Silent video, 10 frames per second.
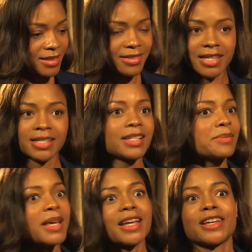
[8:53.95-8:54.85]
this is
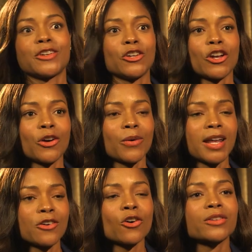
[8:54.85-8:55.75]
me you know
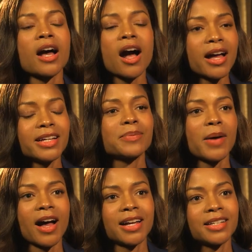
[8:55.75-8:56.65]
and not to hide
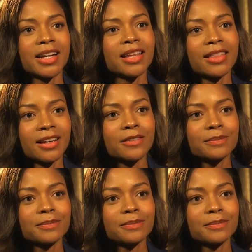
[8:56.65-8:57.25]
behind anything